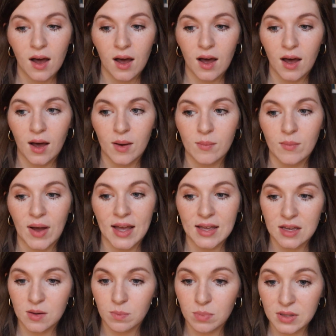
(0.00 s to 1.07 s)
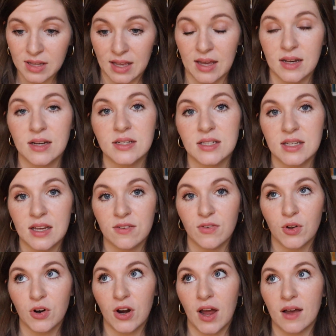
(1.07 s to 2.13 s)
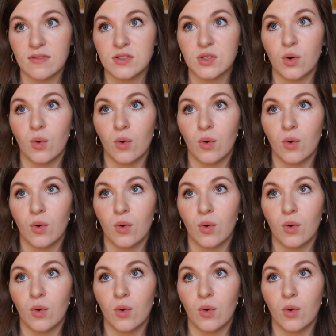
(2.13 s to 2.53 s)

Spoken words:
I could plan to take photographs,